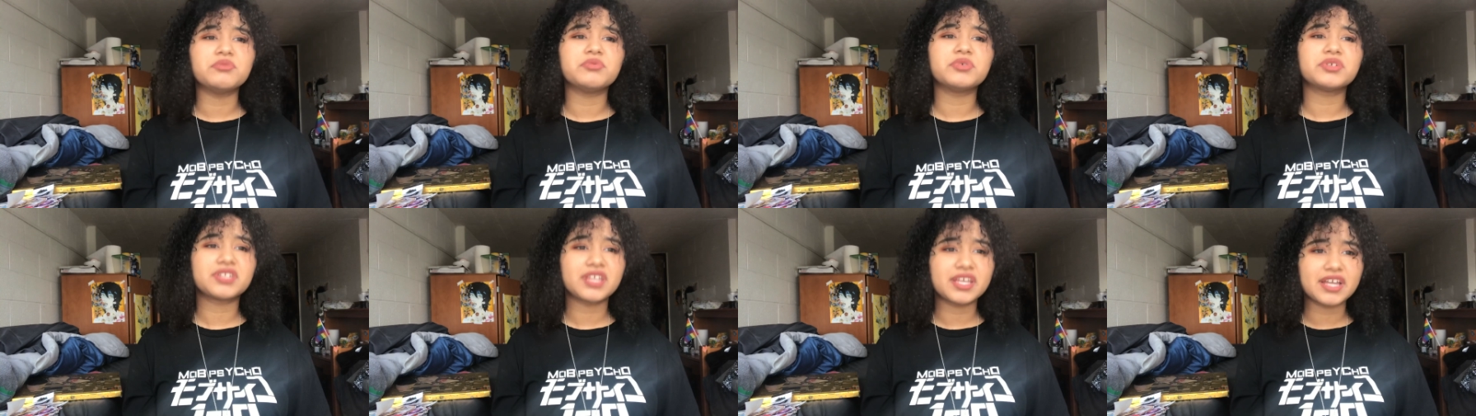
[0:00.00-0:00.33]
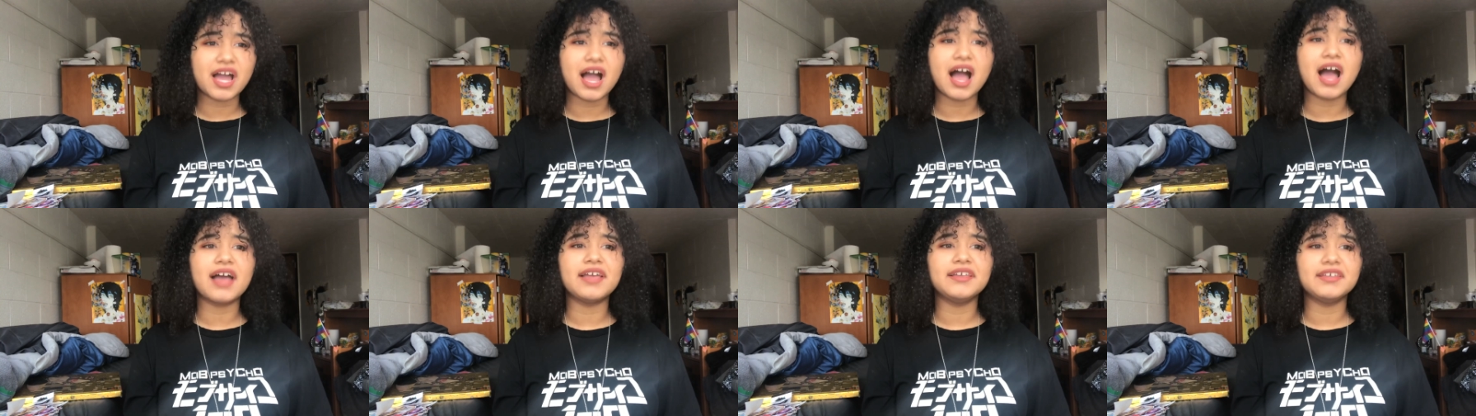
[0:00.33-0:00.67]
it was
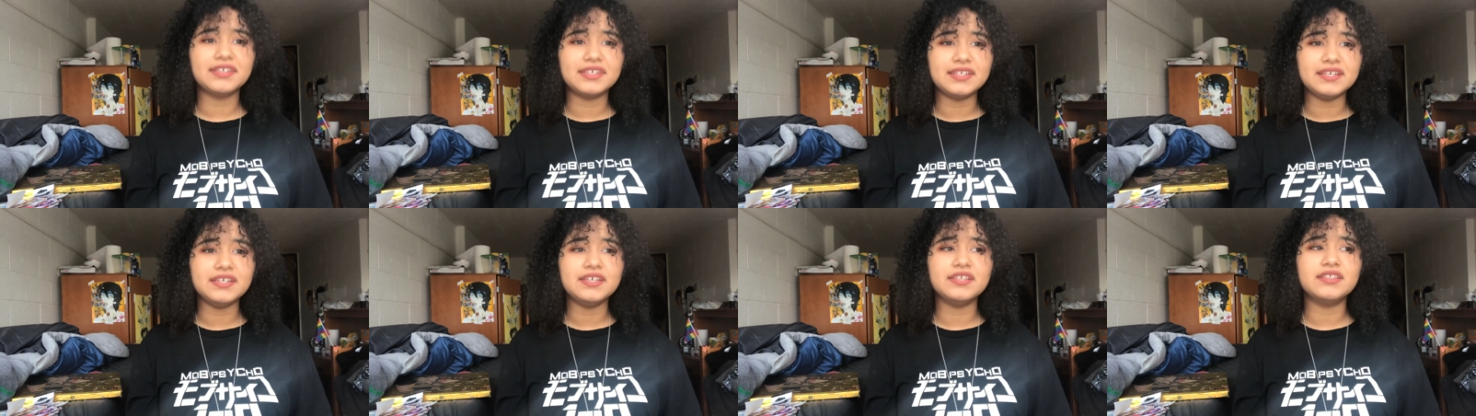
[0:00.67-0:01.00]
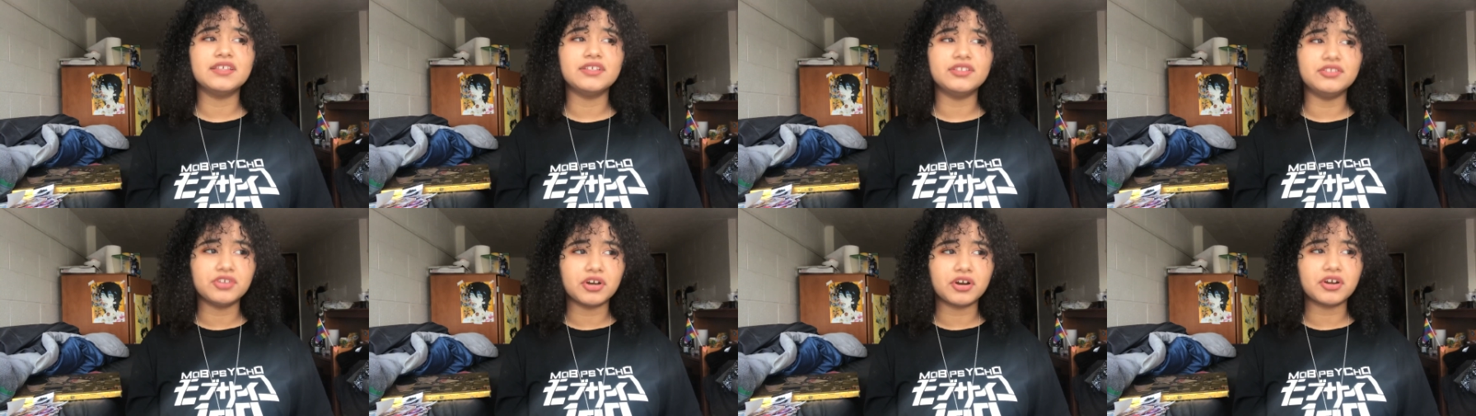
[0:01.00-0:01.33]
like high-key
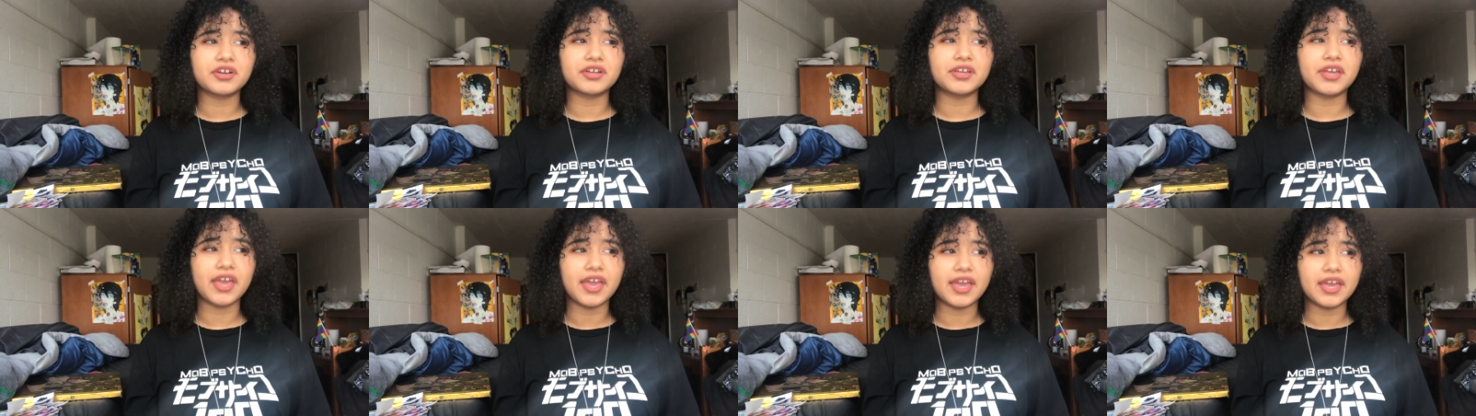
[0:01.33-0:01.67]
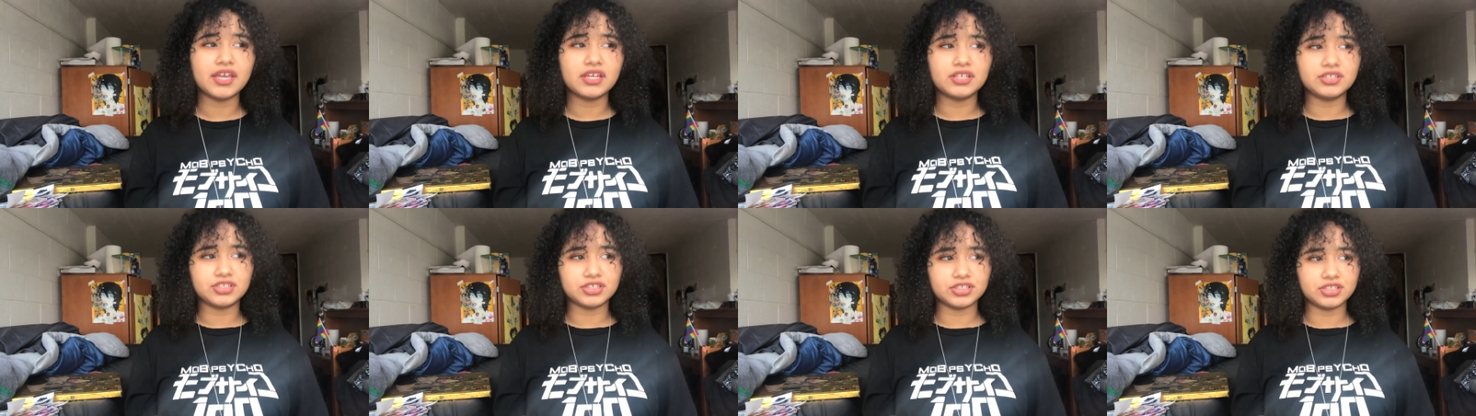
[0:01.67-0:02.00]
the dark
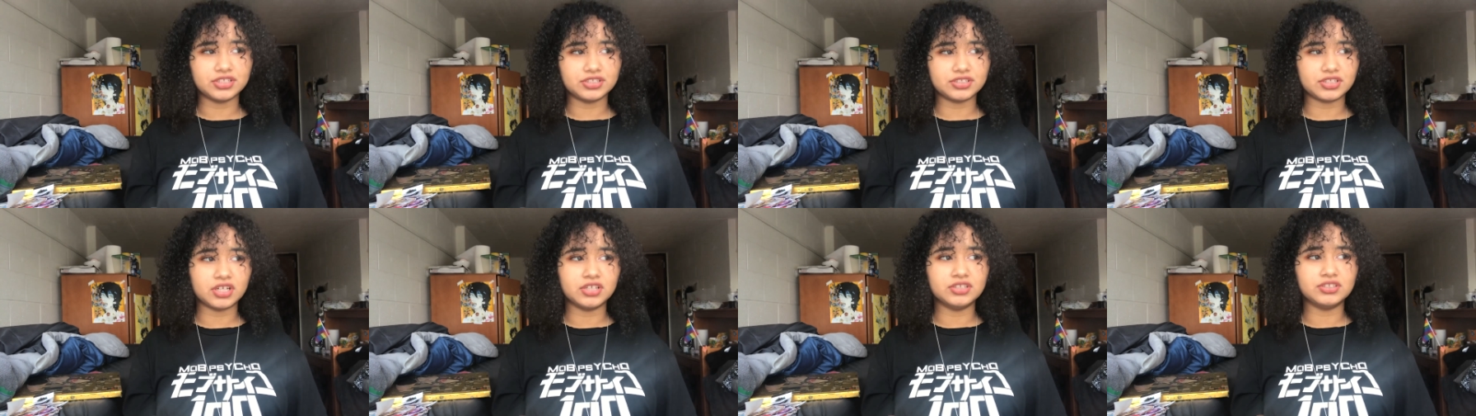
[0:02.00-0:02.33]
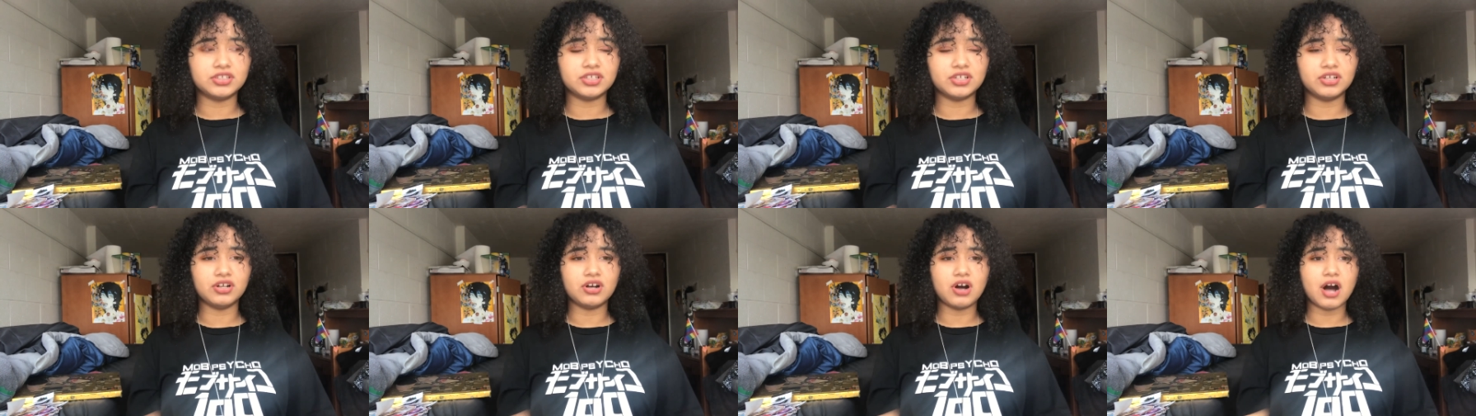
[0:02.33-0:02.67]
ages
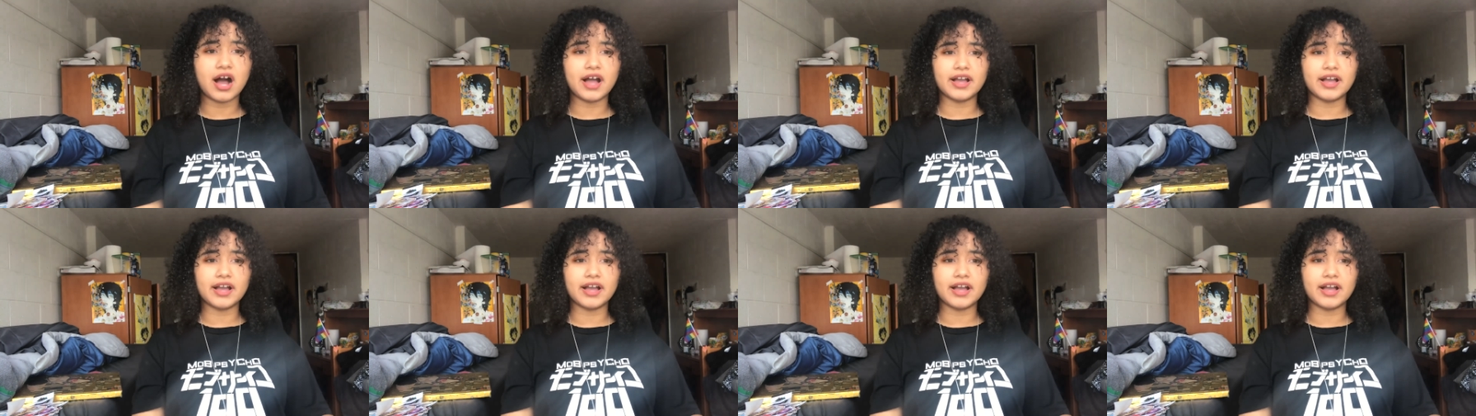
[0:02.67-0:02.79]
until